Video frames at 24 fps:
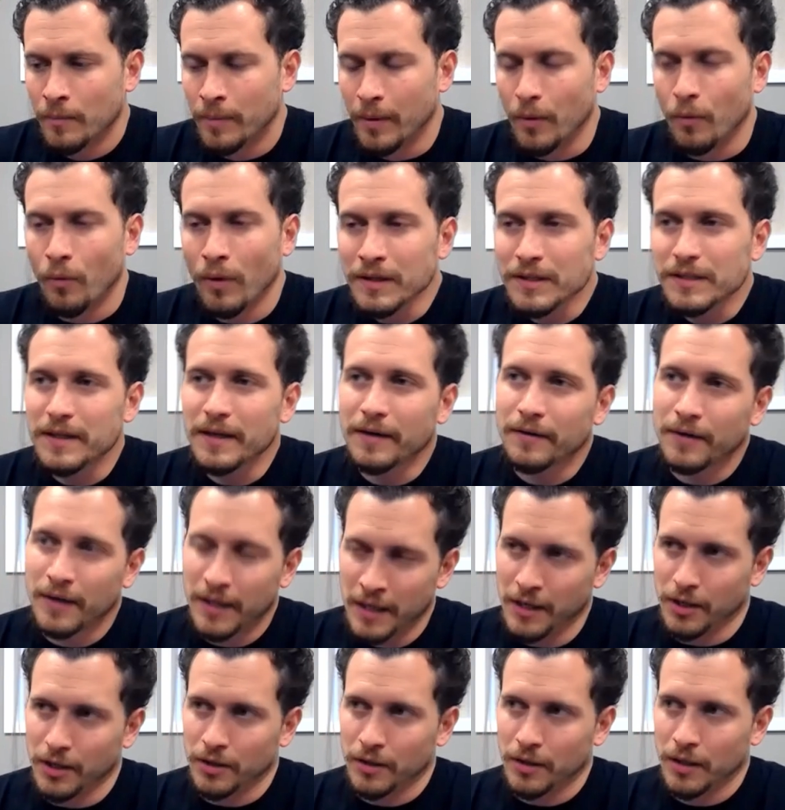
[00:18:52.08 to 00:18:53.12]
But once they're
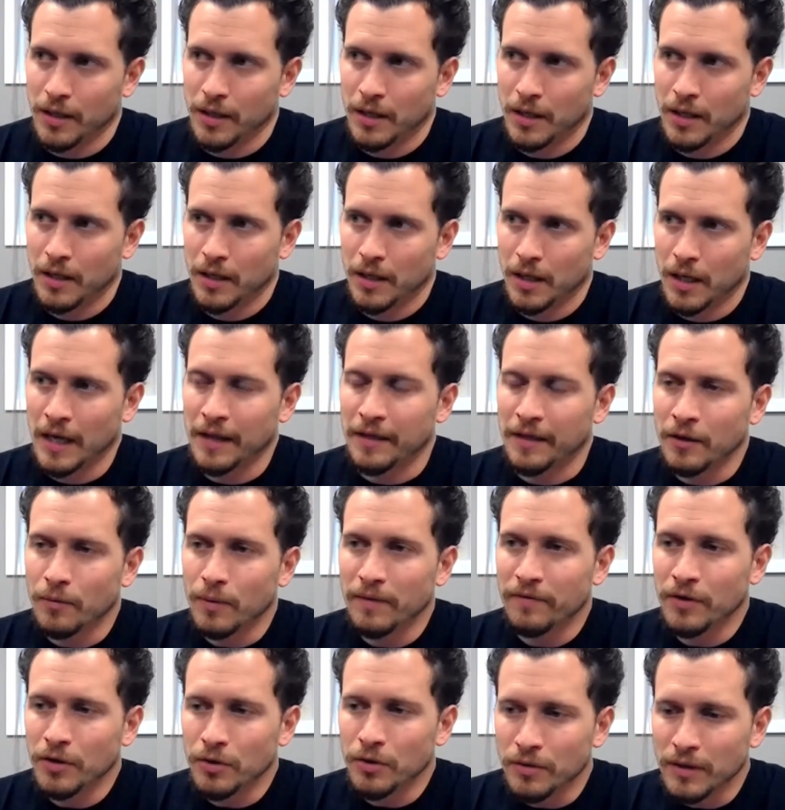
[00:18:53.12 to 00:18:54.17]
here, I think
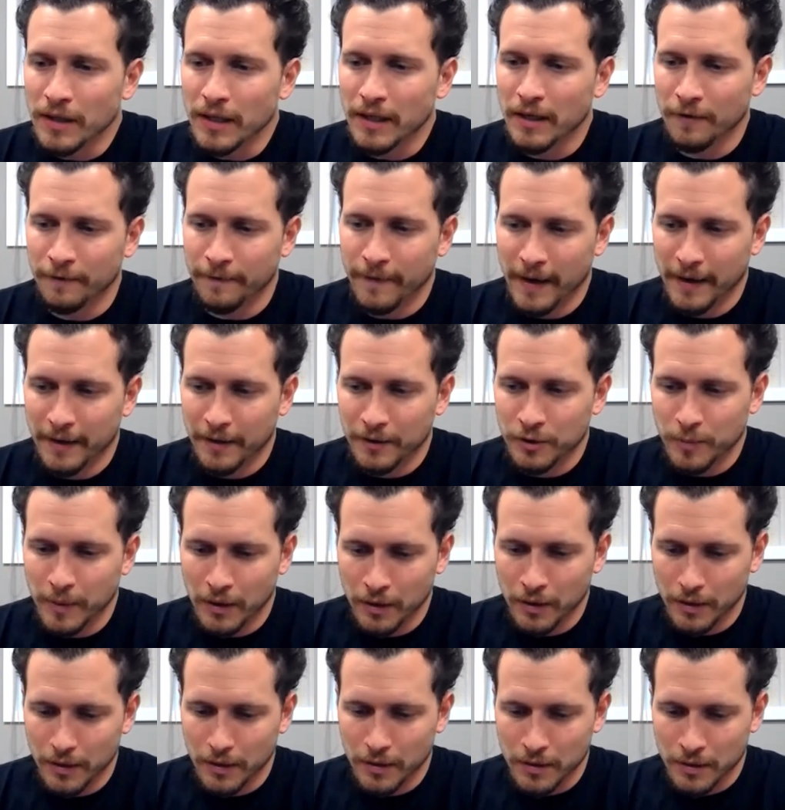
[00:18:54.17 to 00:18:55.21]
we have a unique advantage
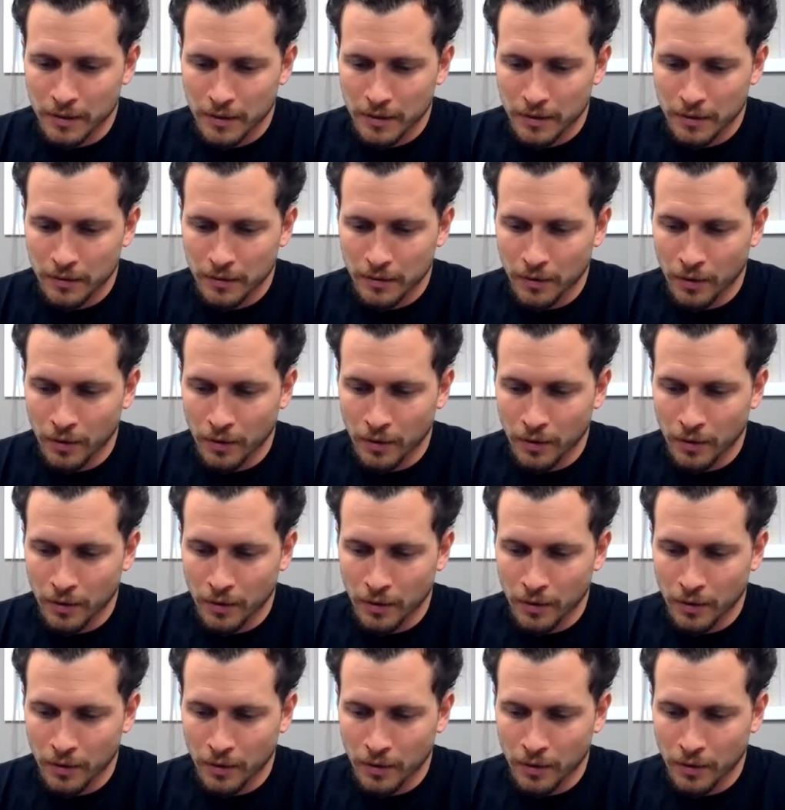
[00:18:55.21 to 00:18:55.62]
because